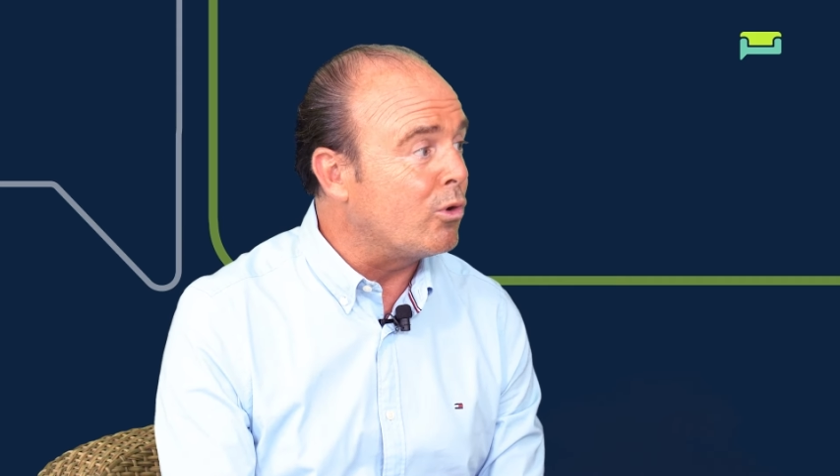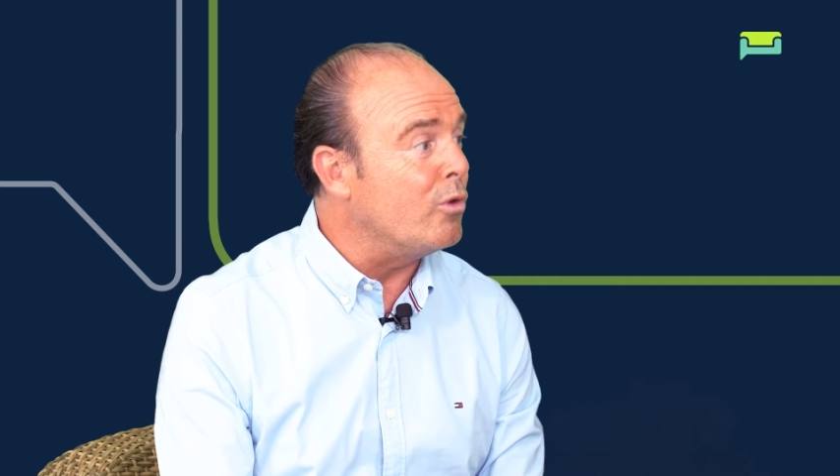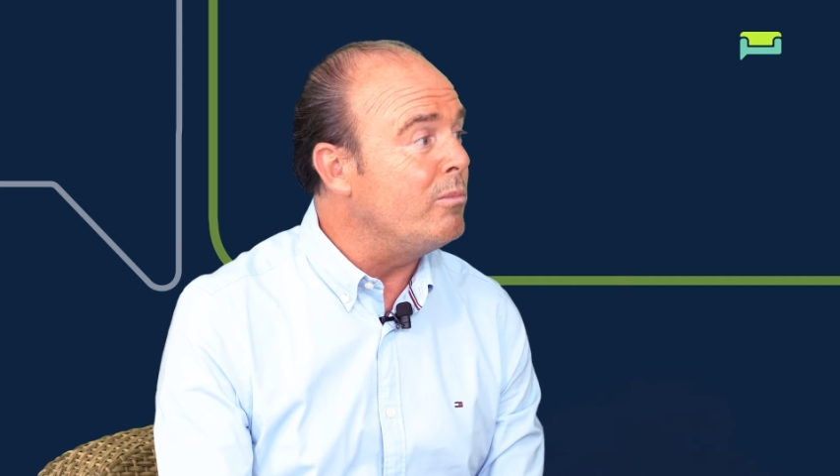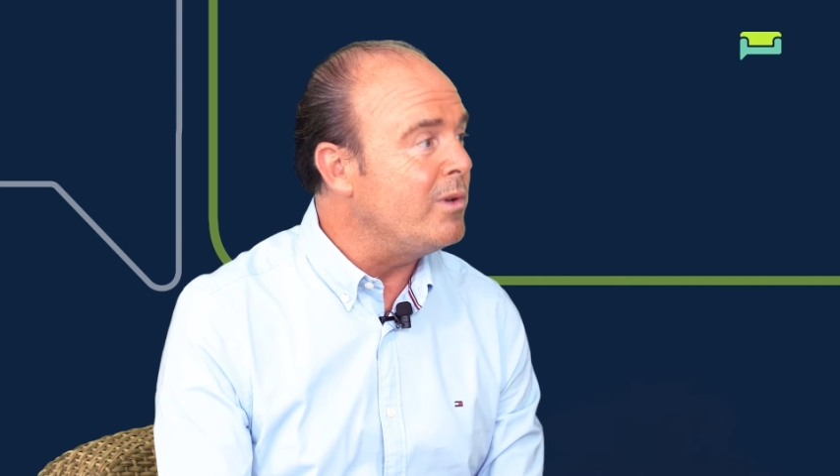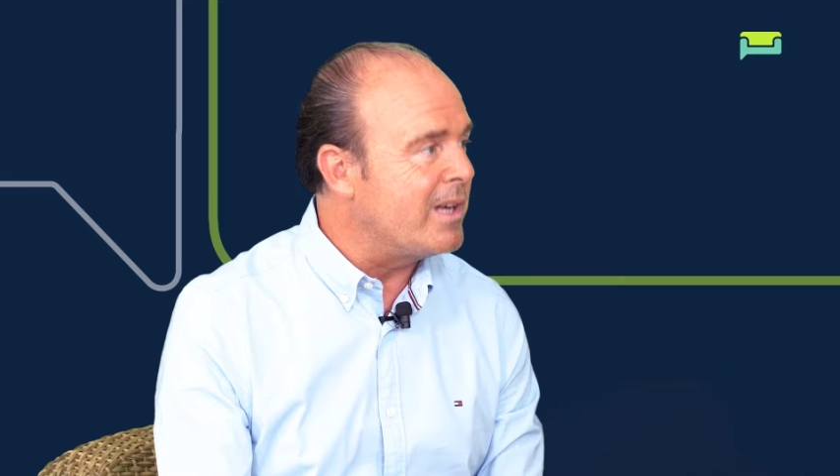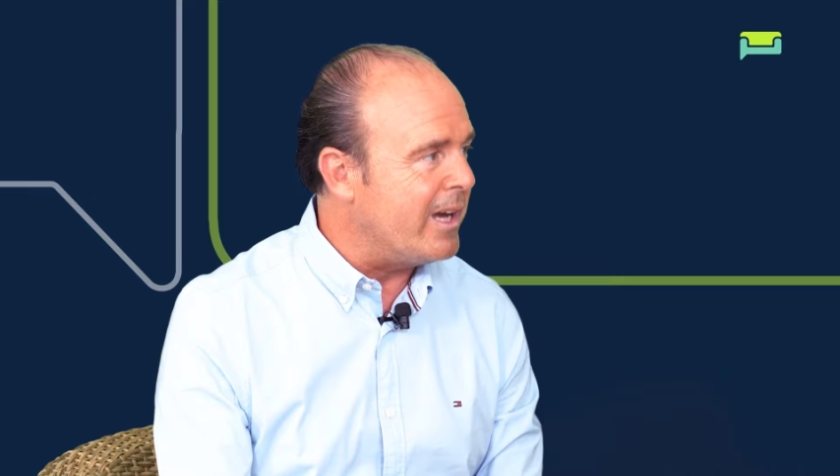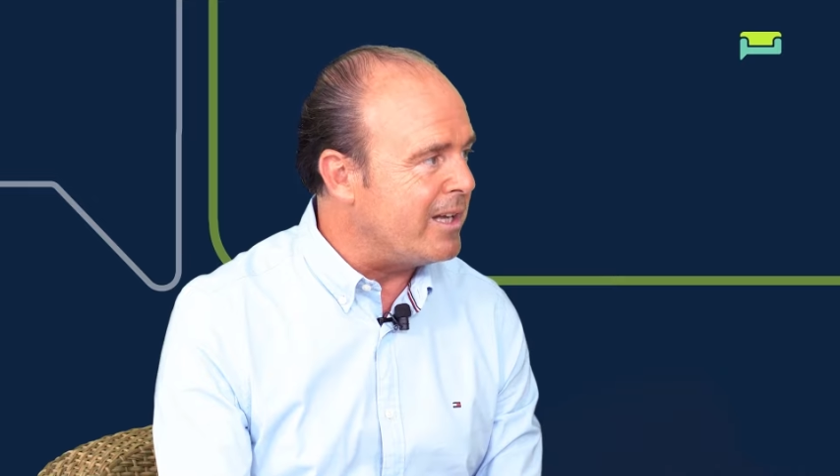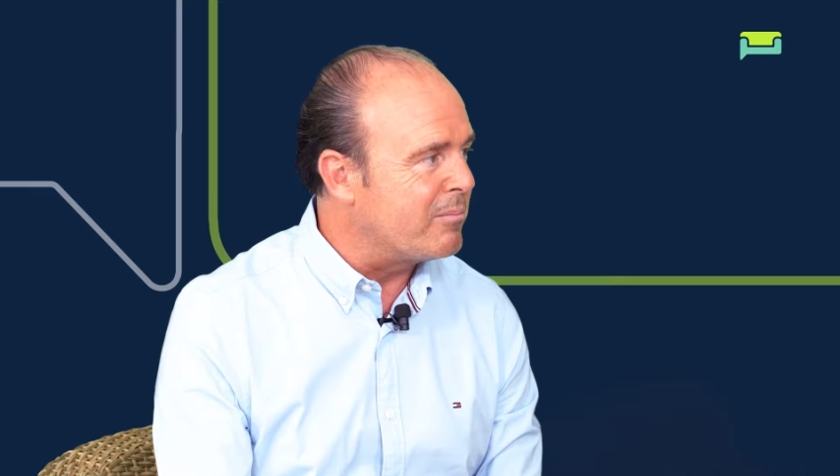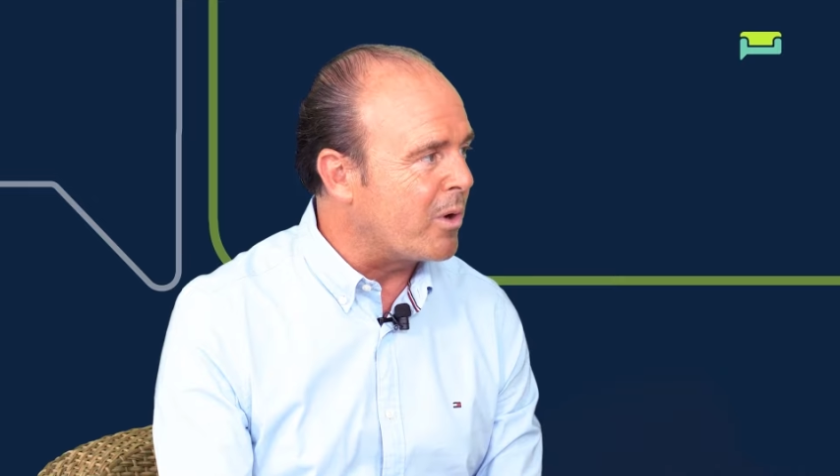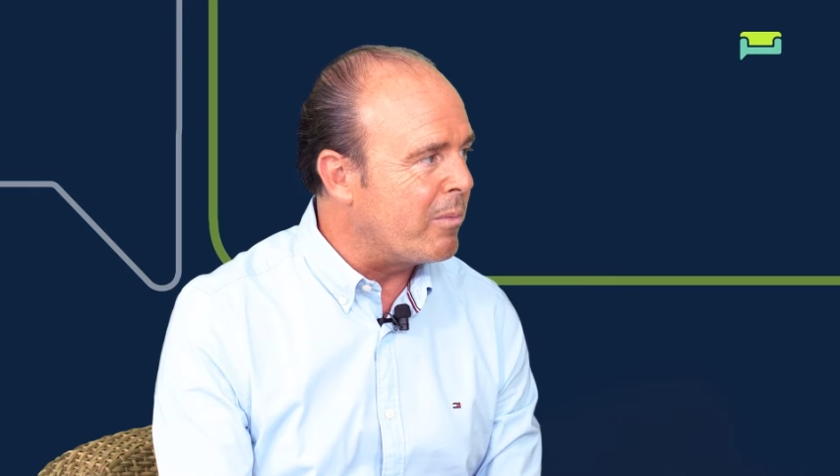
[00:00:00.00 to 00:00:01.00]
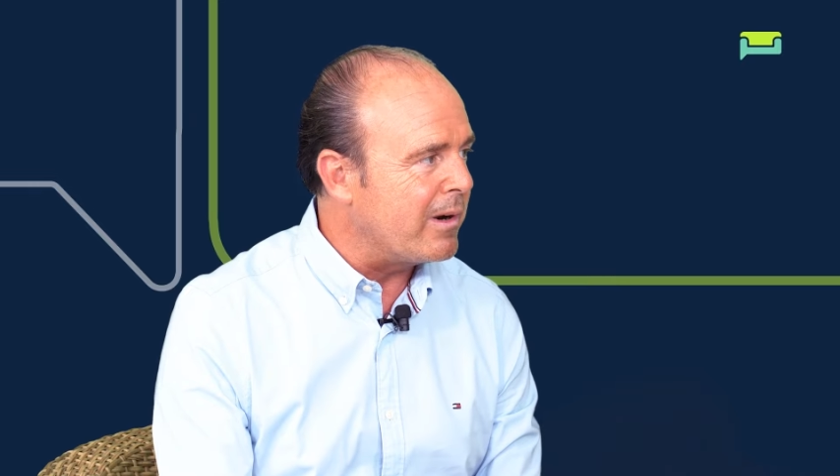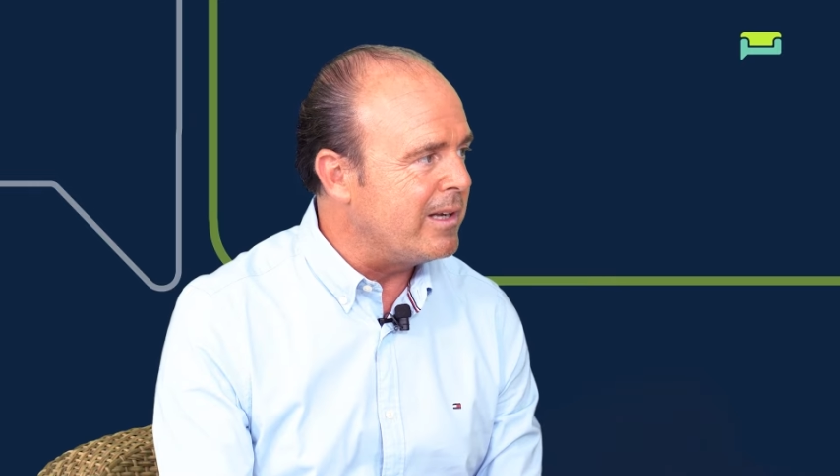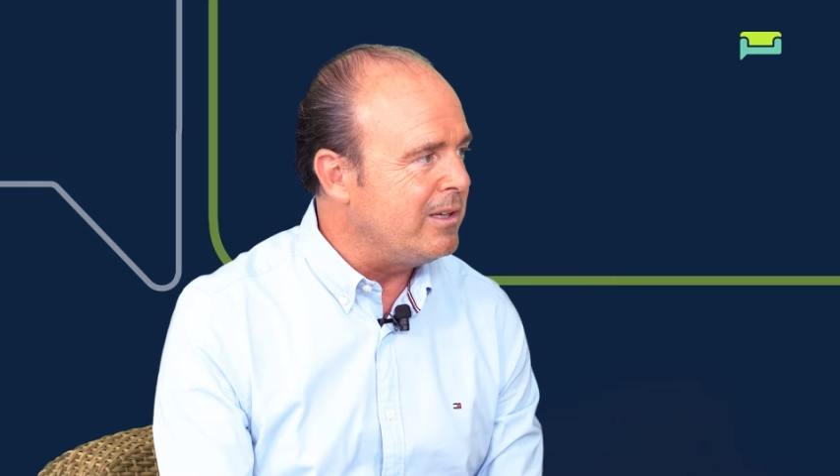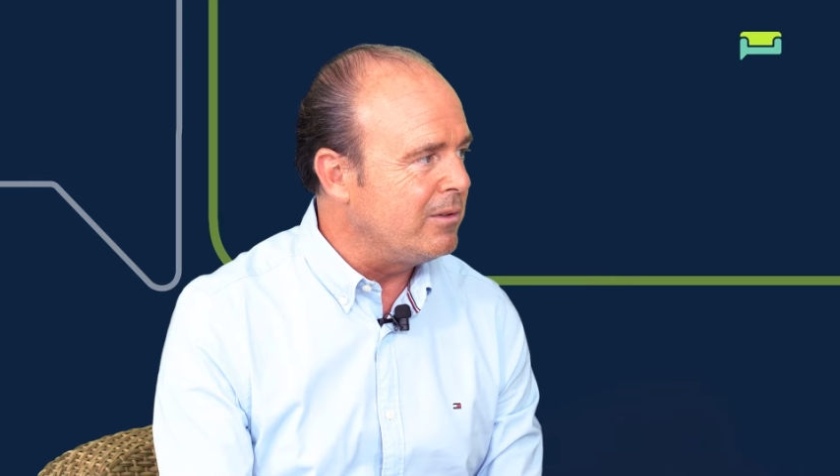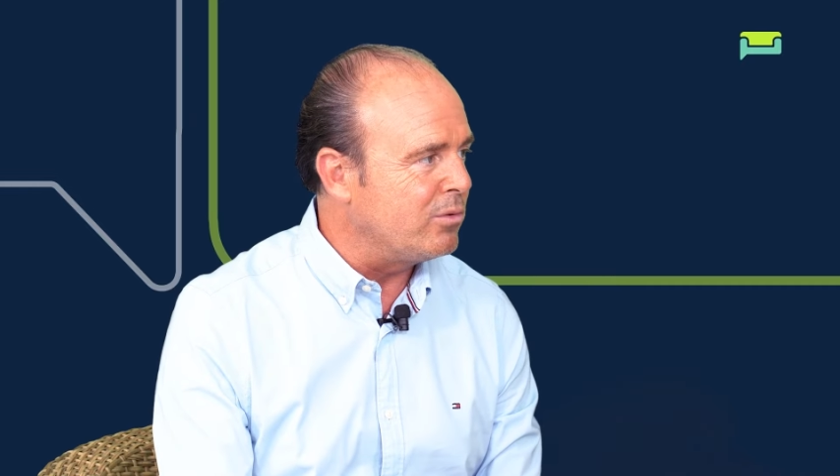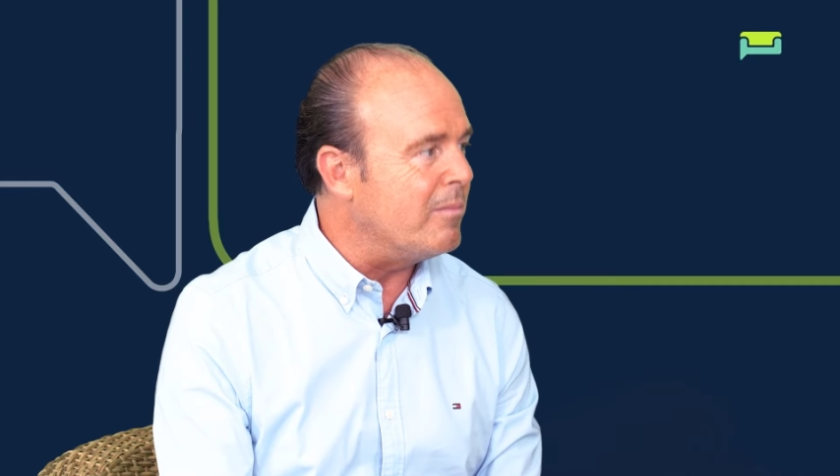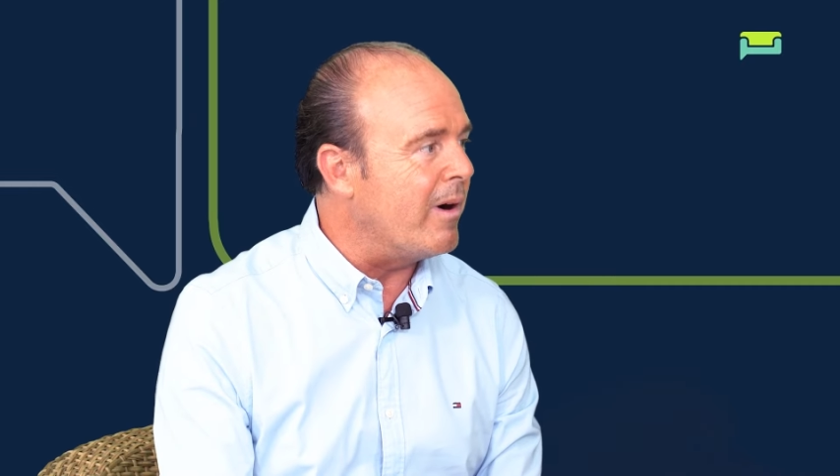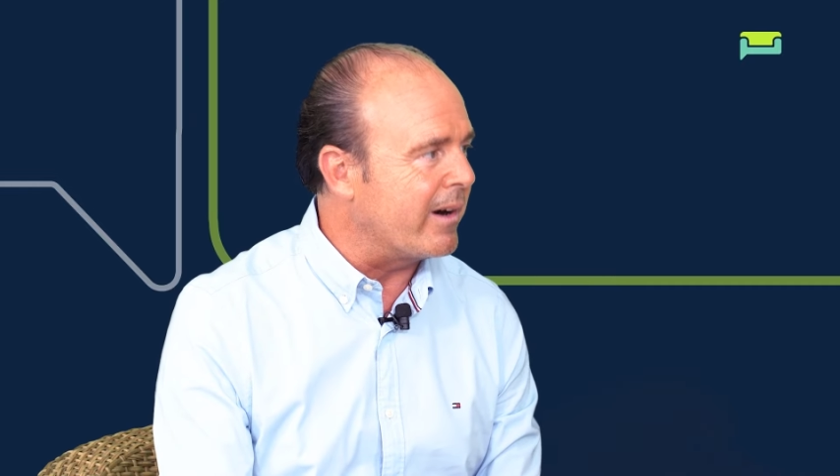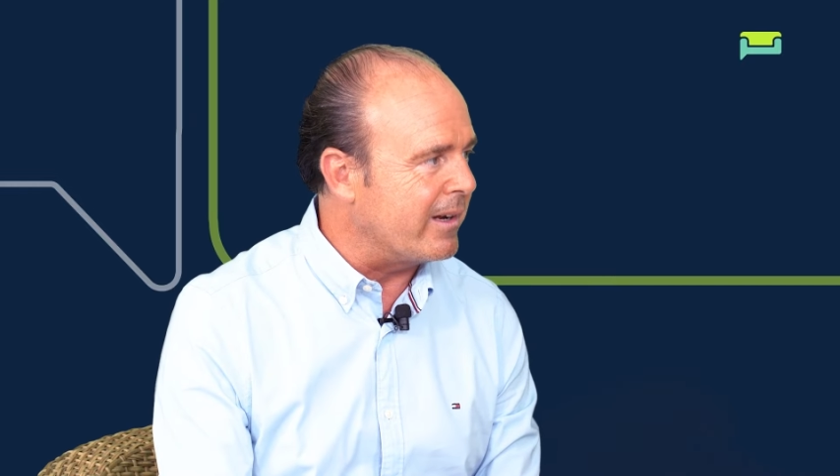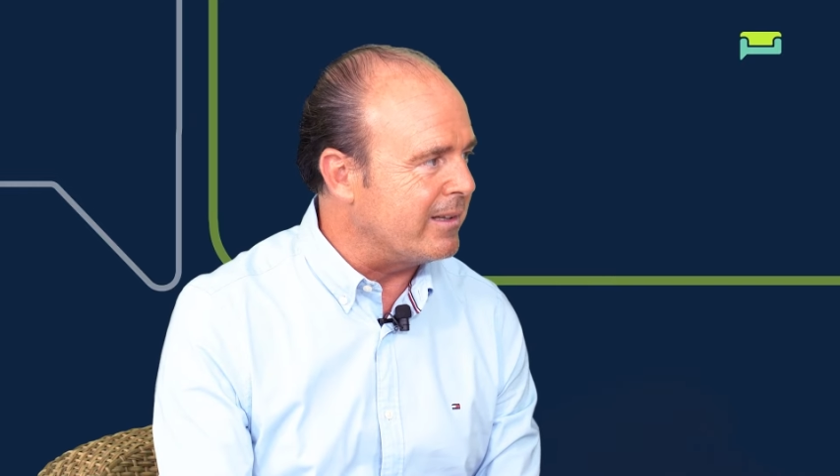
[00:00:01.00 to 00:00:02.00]
communicate properly to the
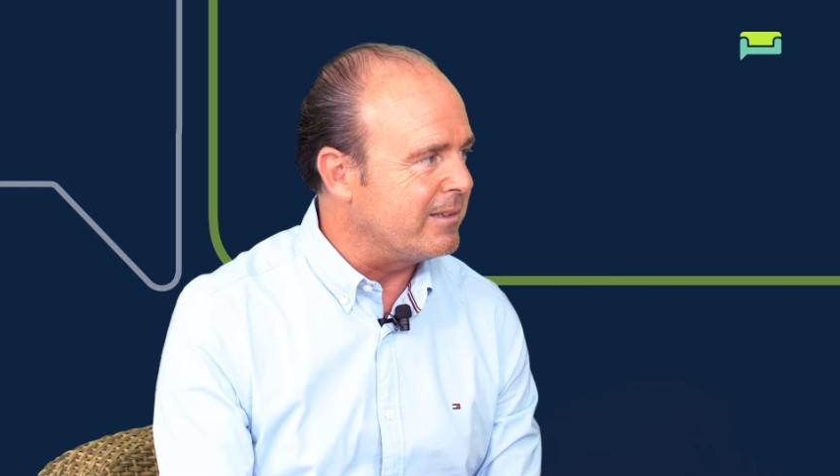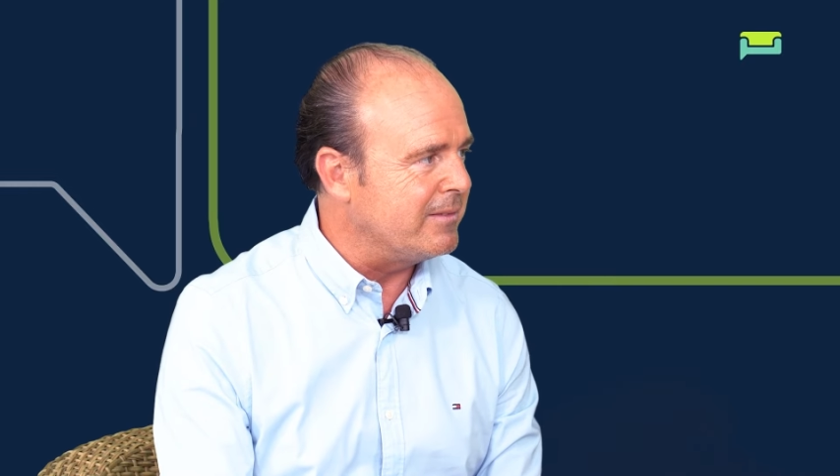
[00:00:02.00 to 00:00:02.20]
market.